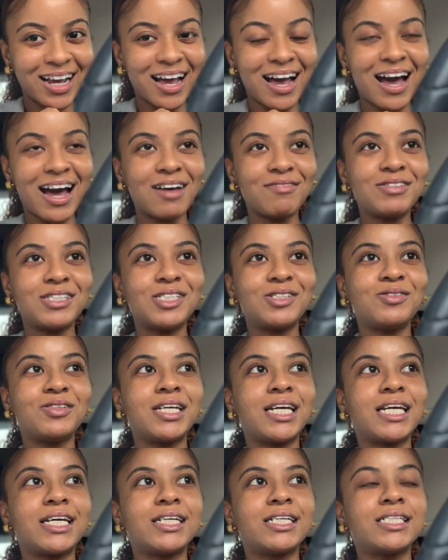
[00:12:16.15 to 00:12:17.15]
I have to
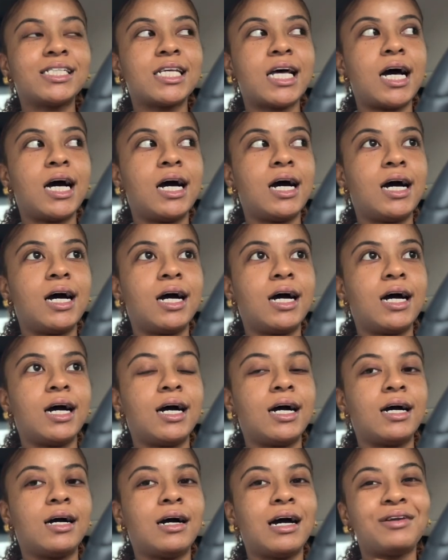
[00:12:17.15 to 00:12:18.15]
get,
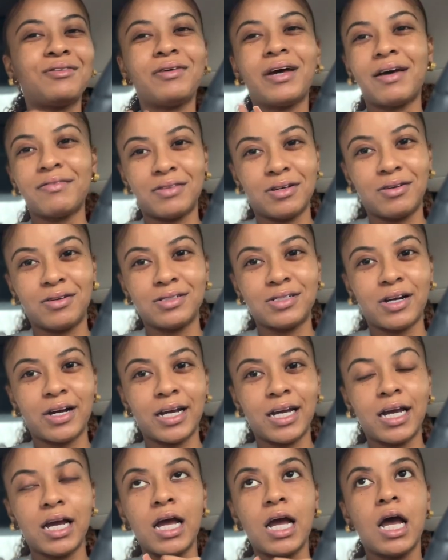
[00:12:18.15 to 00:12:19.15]
I don't have to go to
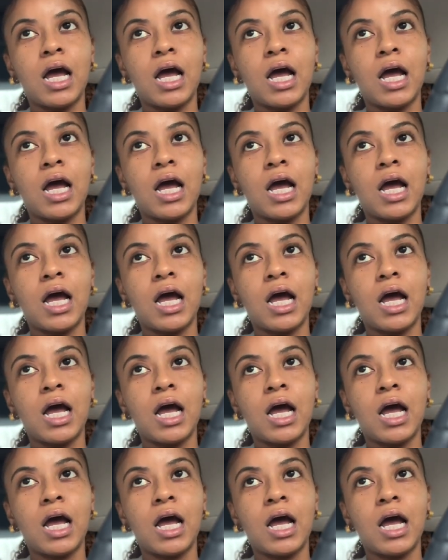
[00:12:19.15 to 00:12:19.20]
Target,